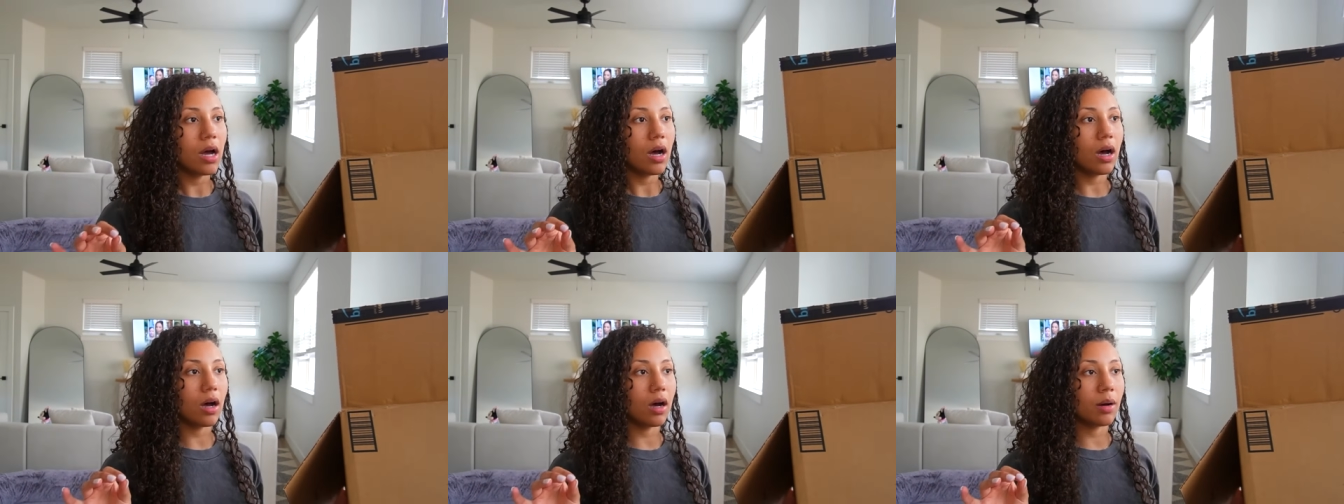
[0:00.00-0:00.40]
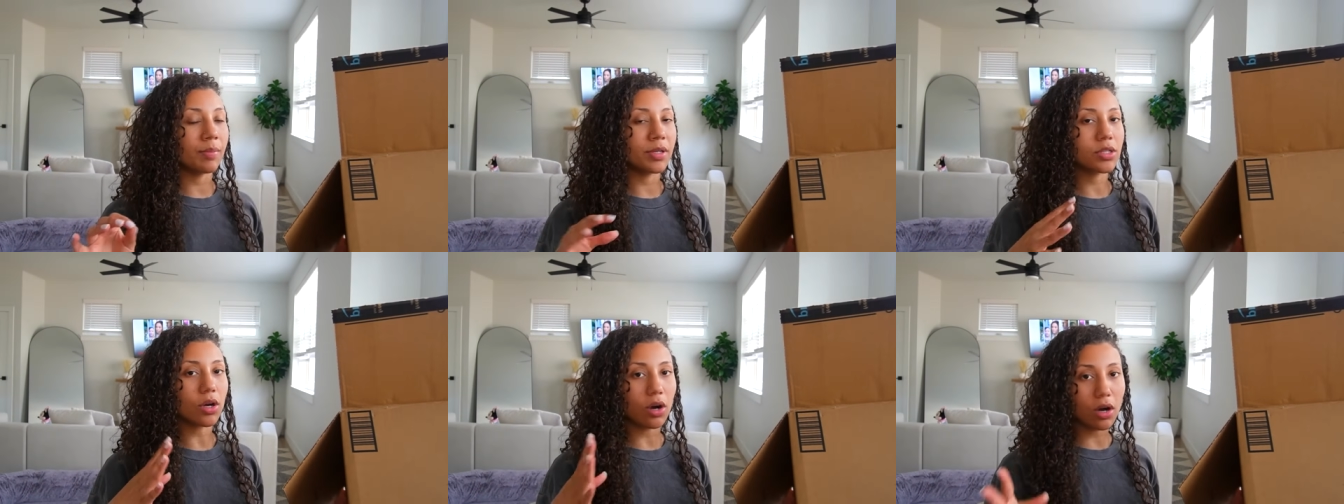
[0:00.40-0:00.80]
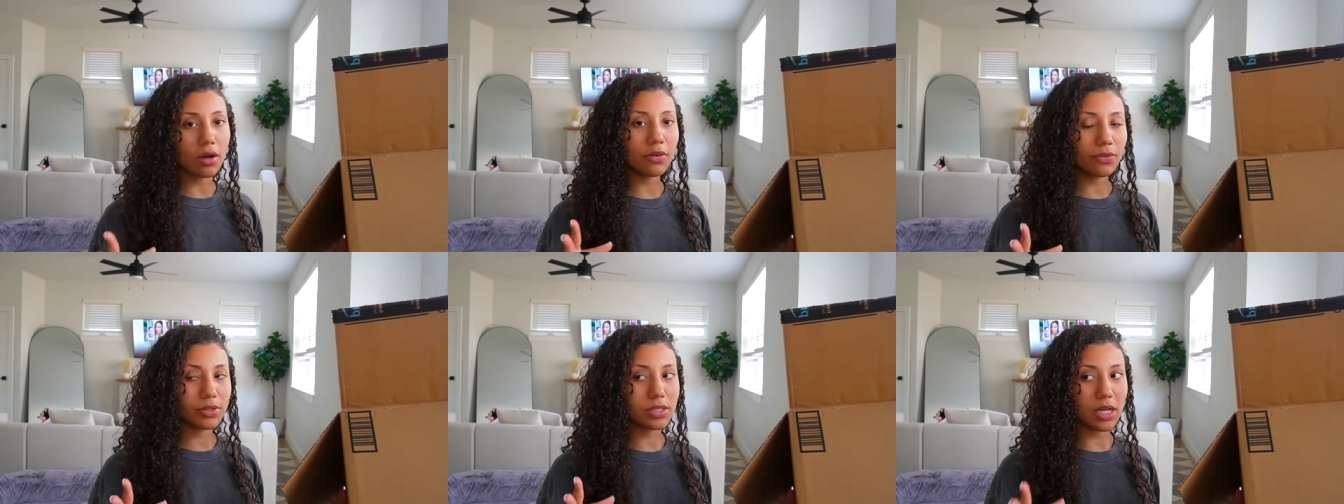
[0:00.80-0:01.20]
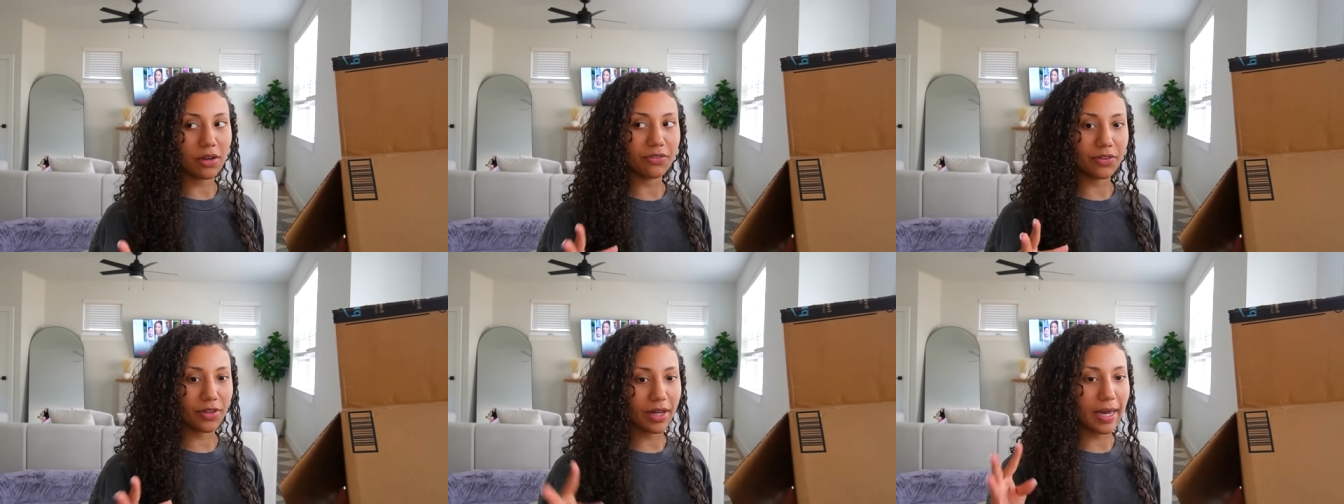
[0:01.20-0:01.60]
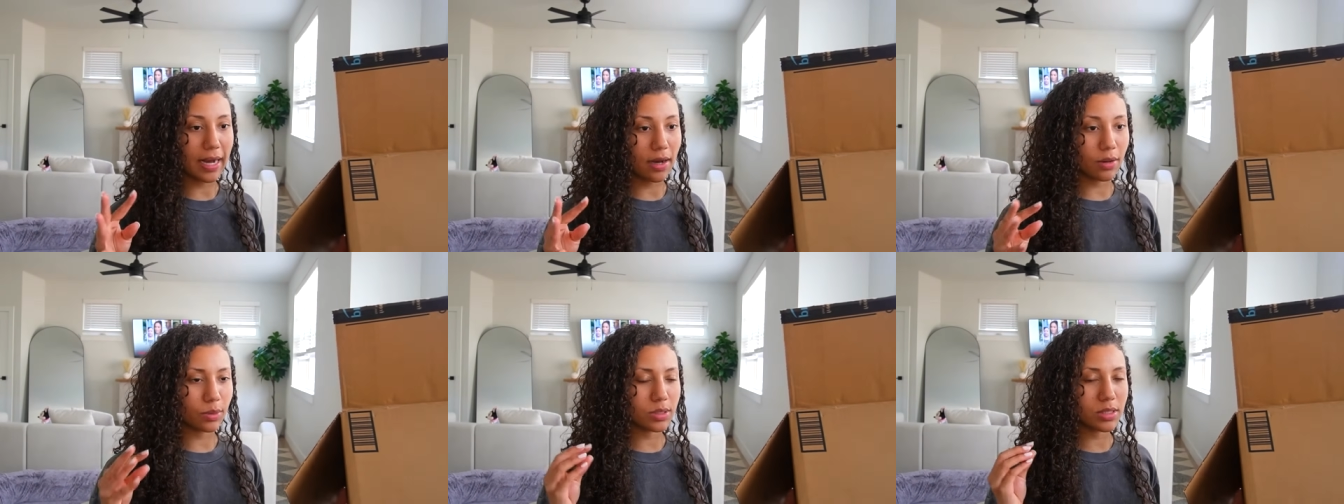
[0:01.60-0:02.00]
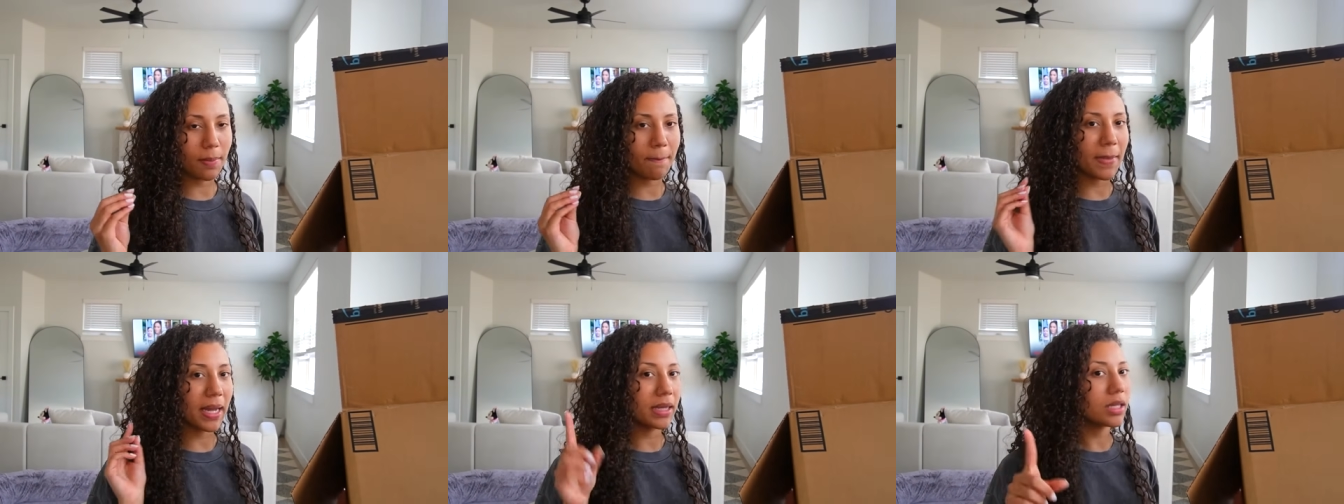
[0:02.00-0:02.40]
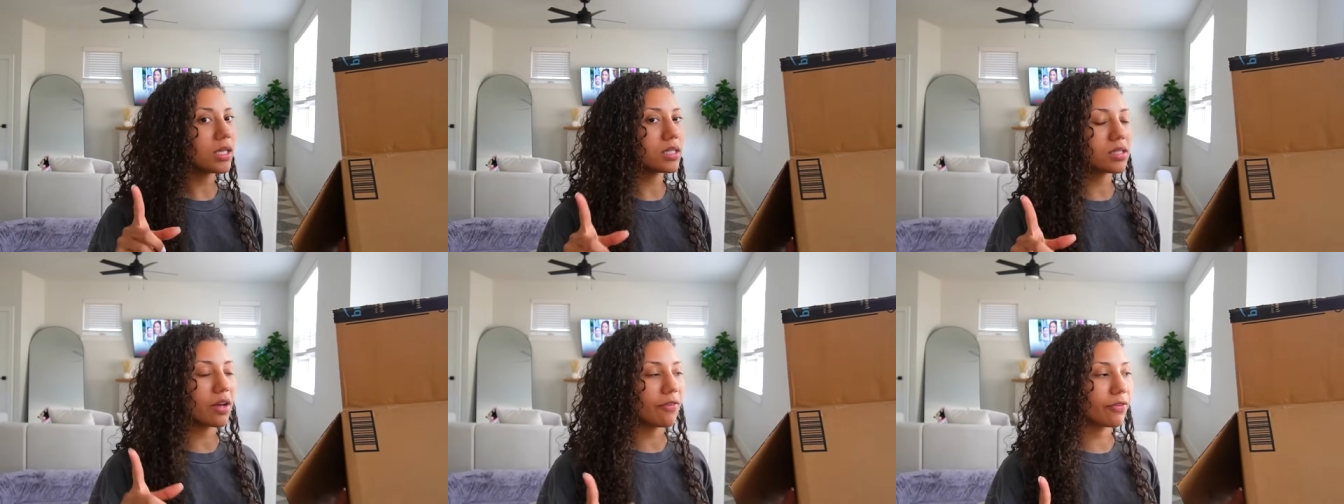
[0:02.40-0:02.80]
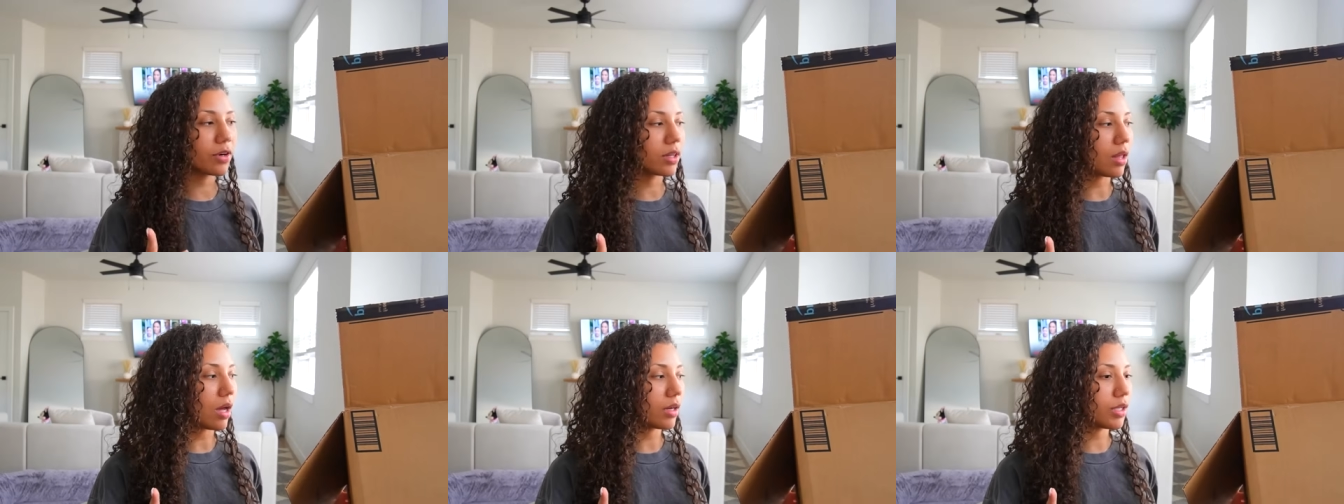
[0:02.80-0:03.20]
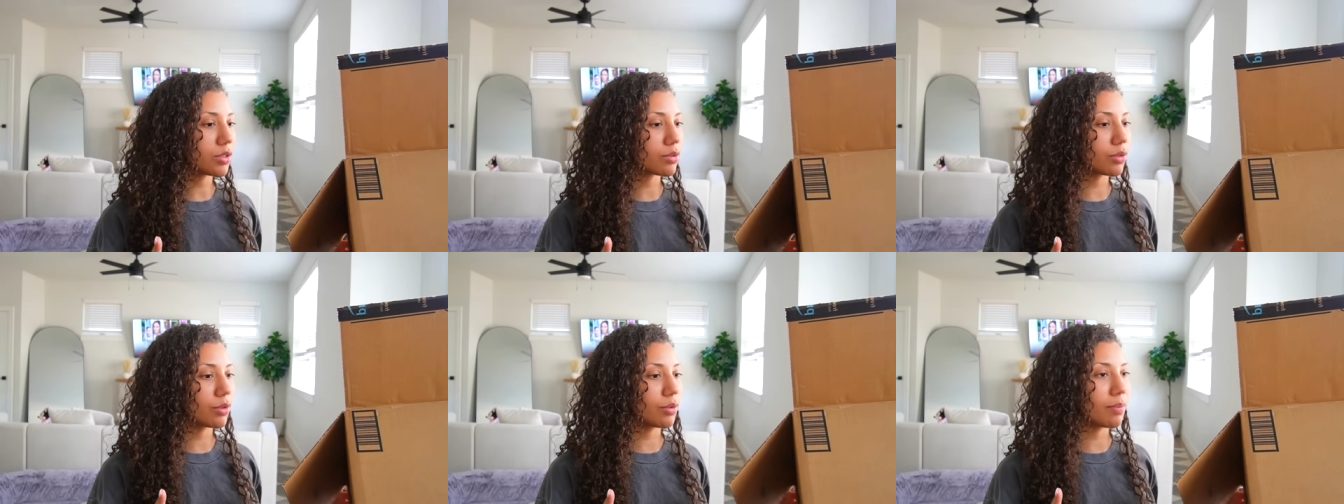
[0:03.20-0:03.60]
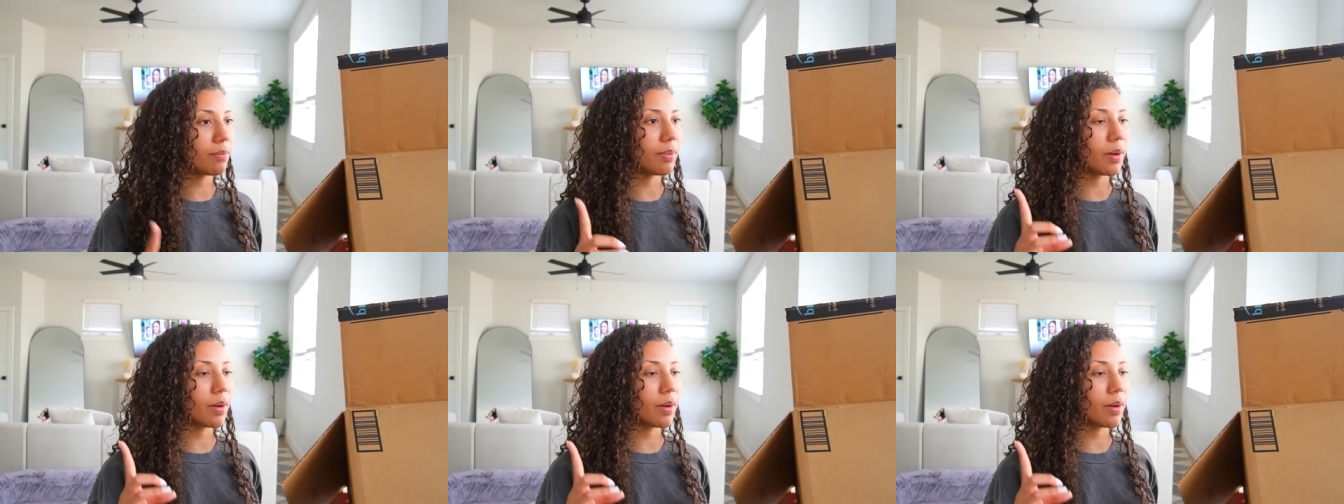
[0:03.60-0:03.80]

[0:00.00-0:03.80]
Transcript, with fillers: Um, it's all stuff for the house, mainly stuff for Alani's room,